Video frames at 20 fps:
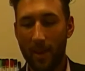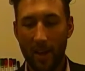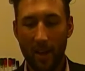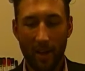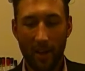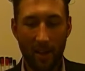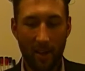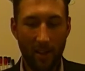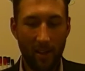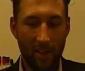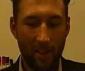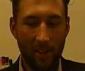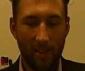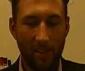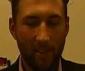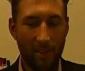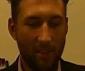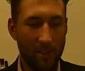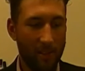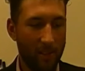But
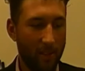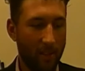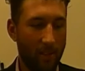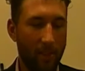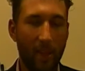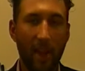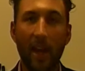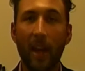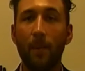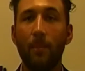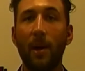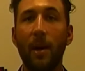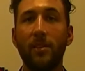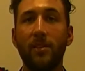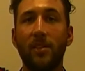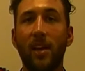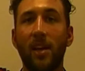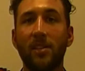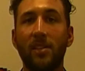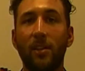that
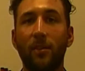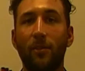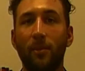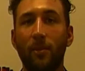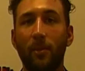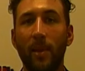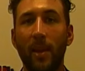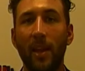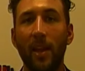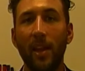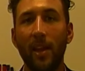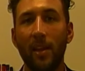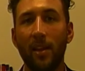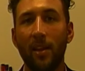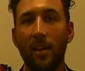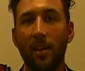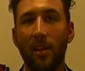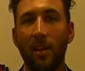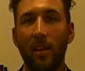about does it for me.